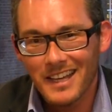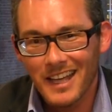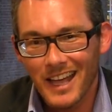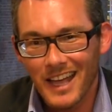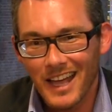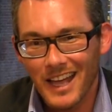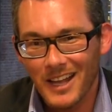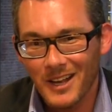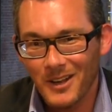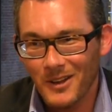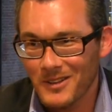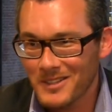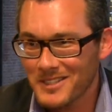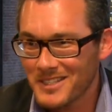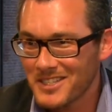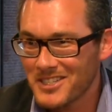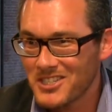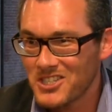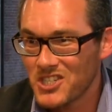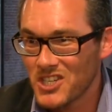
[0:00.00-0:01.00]
A
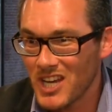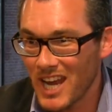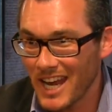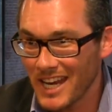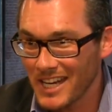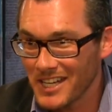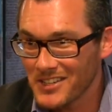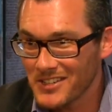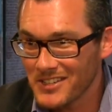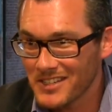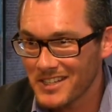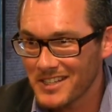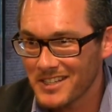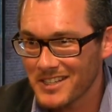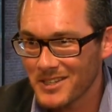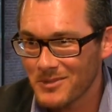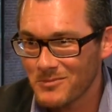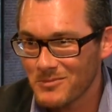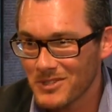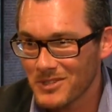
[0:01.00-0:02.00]
lot's changed in
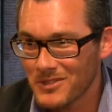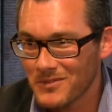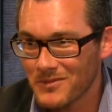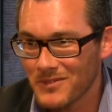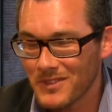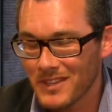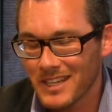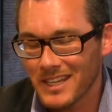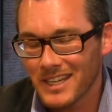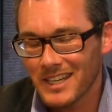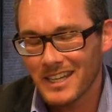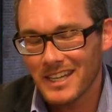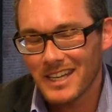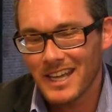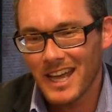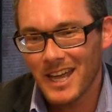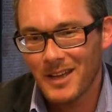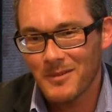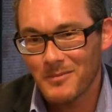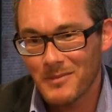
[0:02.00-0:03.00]
terms of the
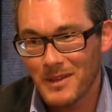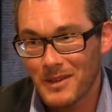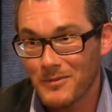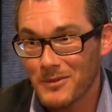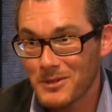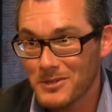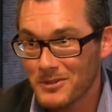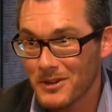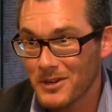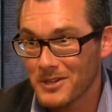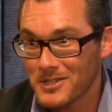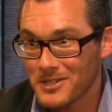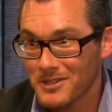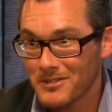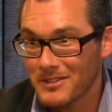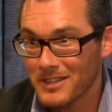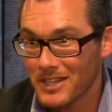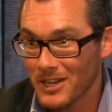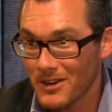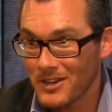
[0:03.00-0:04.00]

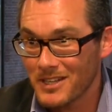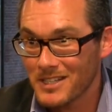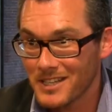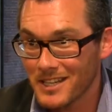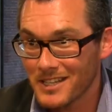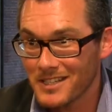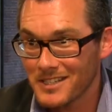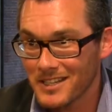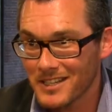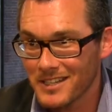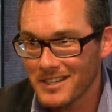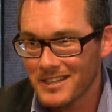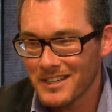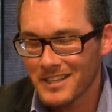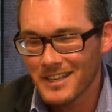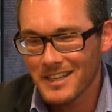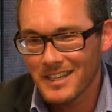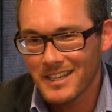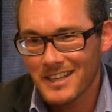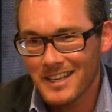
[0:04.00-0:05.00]
infrastructure and the architecture
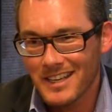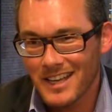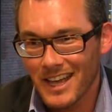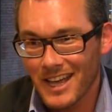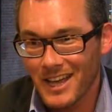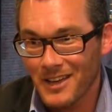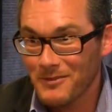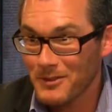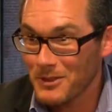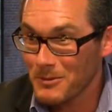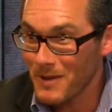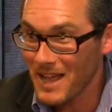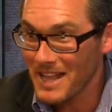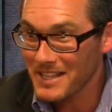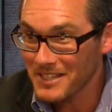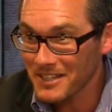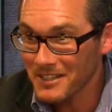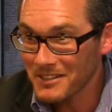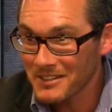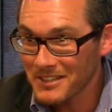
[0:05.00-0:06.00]
for the
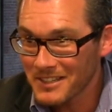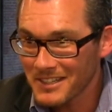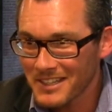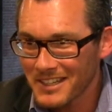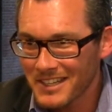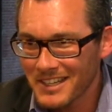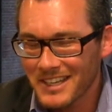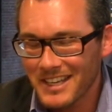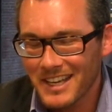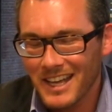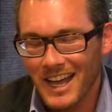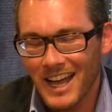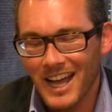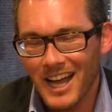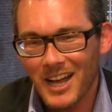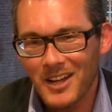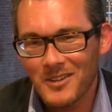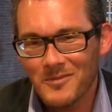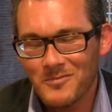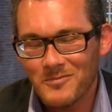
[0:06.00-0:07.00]
better,
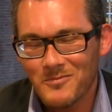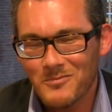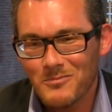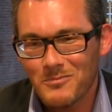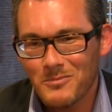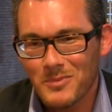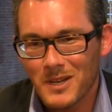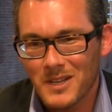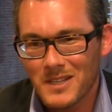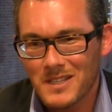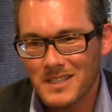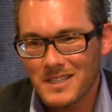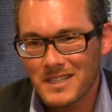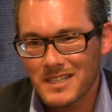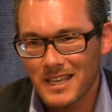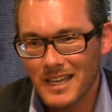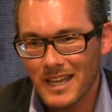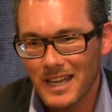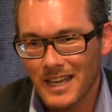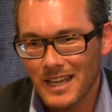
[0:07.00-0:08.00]
but
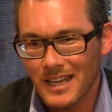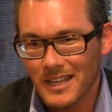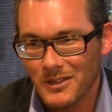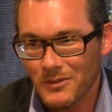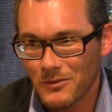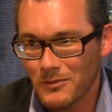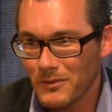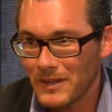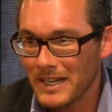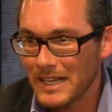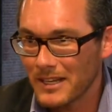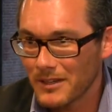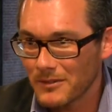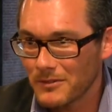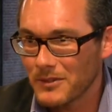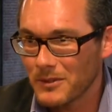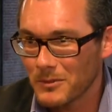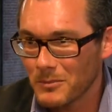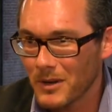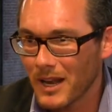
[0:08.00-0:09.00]
the feel
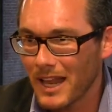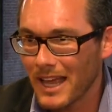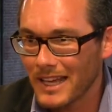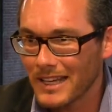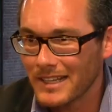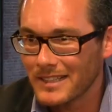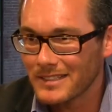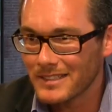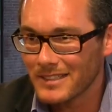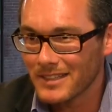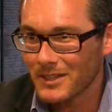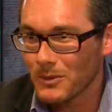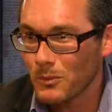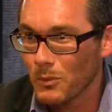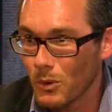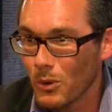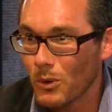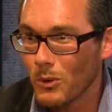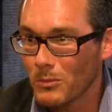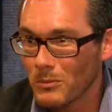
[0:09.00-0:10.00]
of the place and the
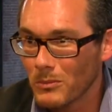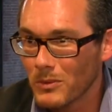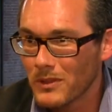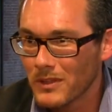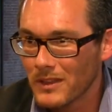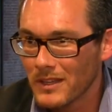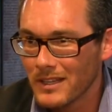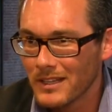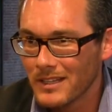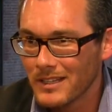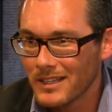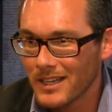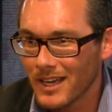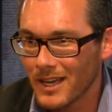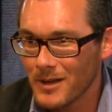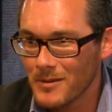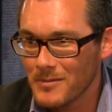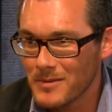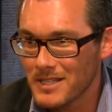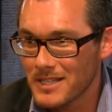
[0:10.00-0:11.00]
warmth
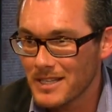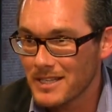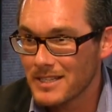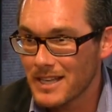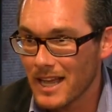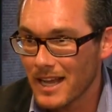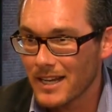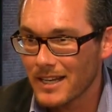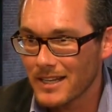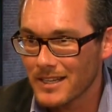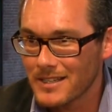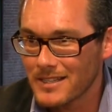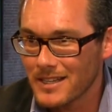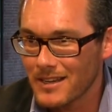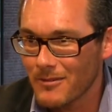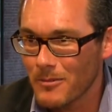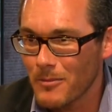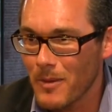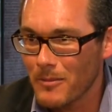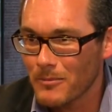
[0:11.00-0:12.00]
is exactly as
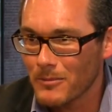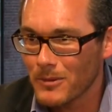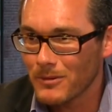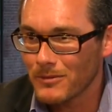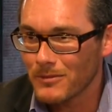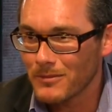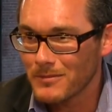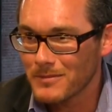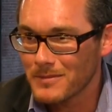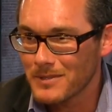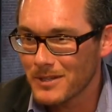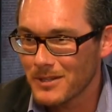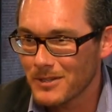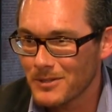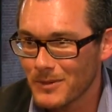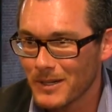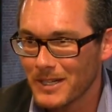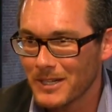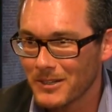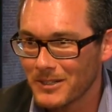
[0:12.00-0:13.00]
I remember from sort
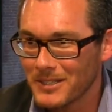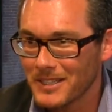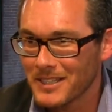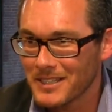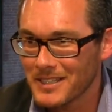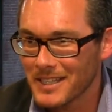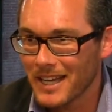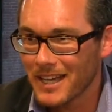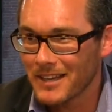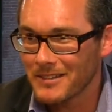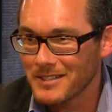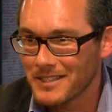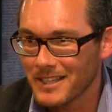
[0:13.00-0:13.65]
of 20 odd years ago.